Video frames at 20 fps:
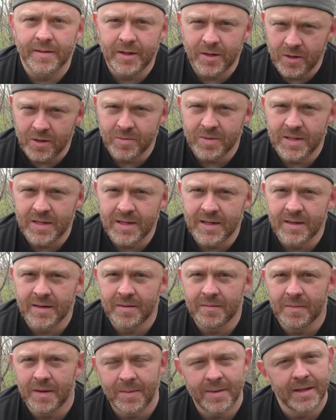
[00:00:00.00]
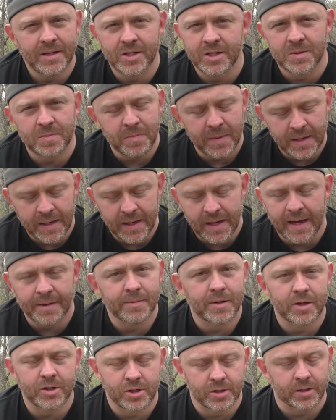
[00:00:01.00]
You know what I'm saying? Maybe that's just me, I'm
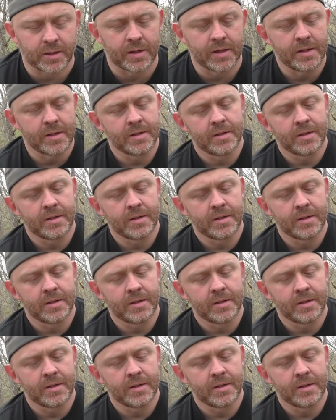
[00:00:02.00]
not sure.